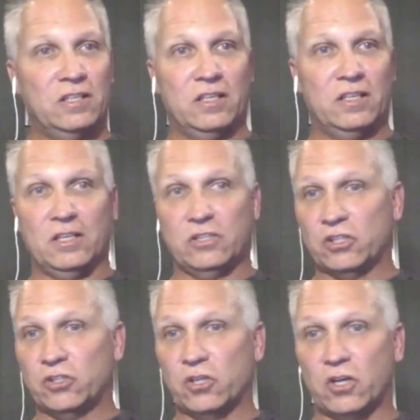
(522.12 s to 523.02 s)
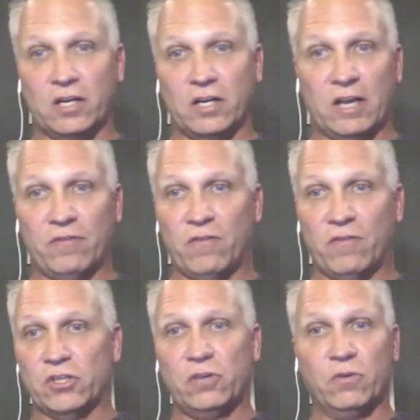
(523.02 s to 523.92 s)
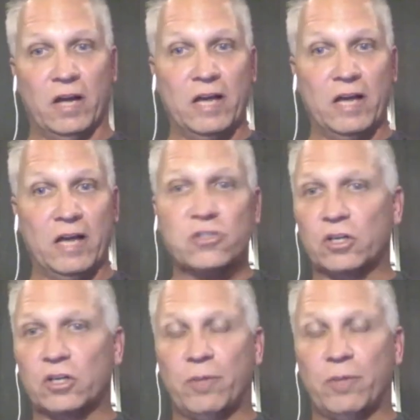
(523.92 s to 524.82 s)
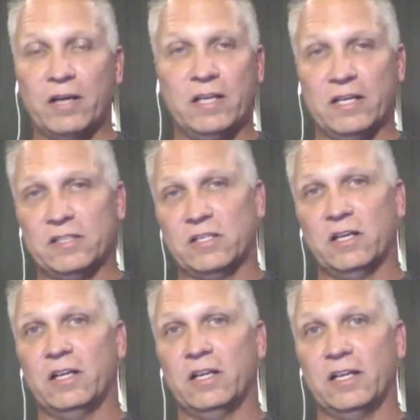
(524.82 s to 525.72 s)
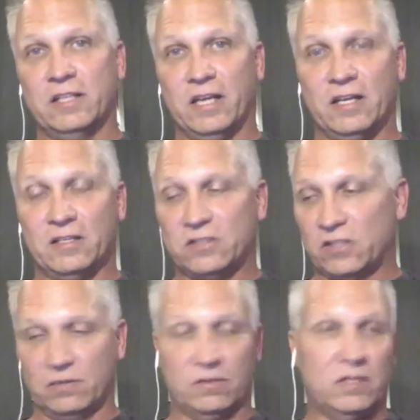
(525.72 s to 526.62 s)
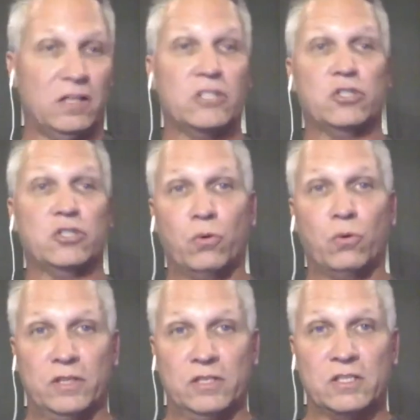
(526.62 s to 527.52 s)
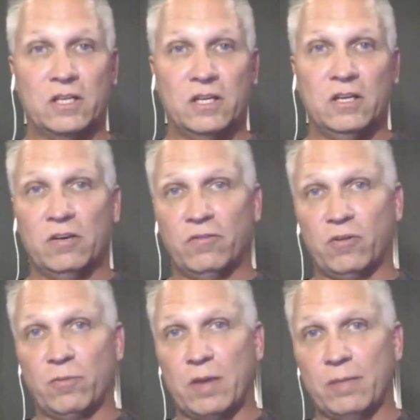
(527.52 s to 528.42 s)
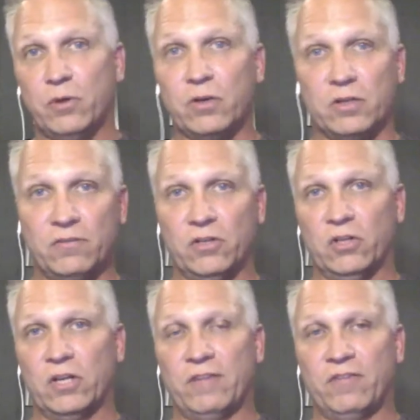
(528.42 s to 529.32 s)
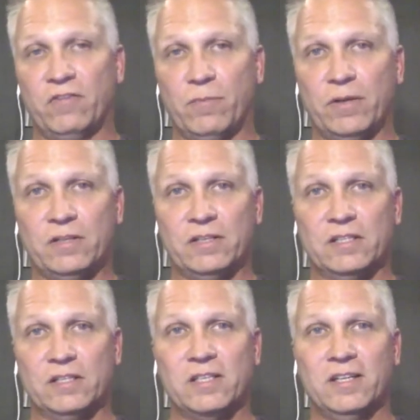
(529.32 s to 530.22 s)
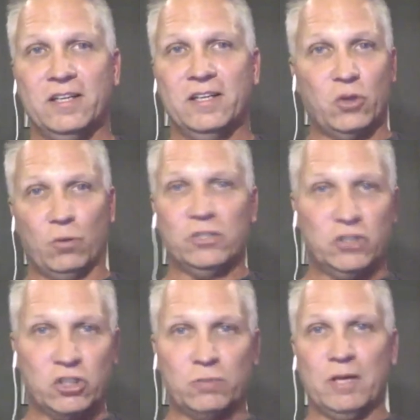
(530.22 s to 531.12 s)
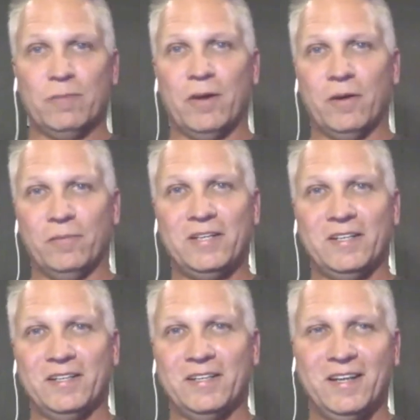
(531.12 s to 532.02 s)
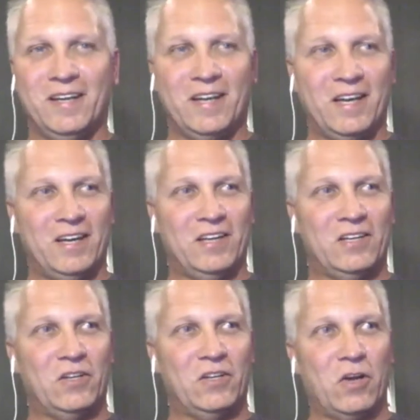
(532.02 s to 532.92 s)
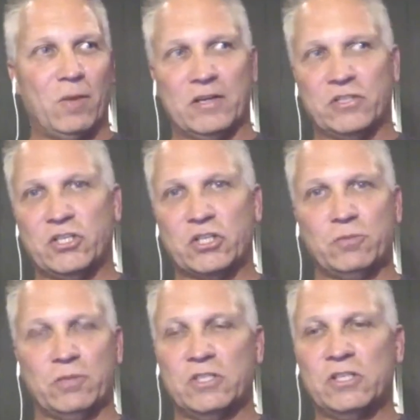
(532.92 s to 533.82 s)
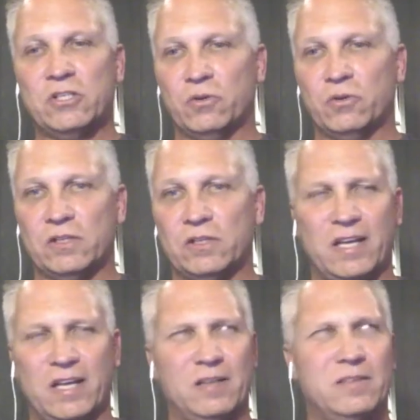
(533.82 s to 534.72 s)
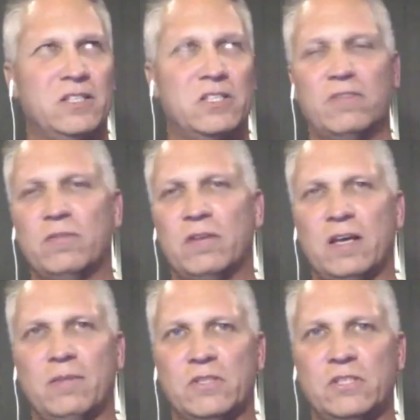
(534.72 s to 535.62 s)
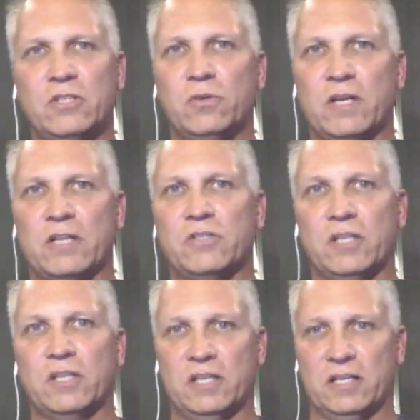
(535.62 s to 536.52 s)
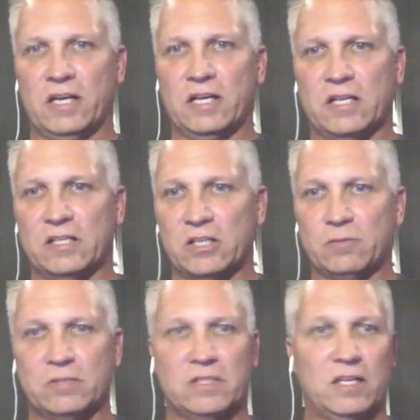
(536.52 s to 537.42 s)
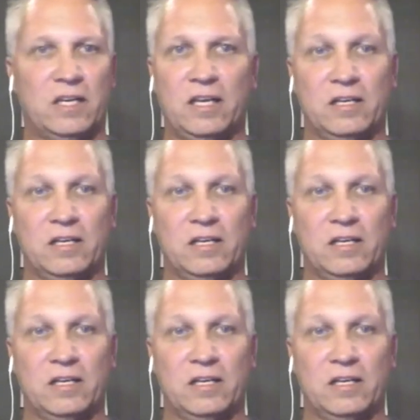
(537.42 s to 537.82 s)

it just took on a life of its own. I started the podcast to collect na- to collect stories from my book, Living Your Life of Abundance, so it wouldn't just be about me. And about six months into it, eight, six, seven, eight months into it, I started getting guys contacting me and saying, "Hey,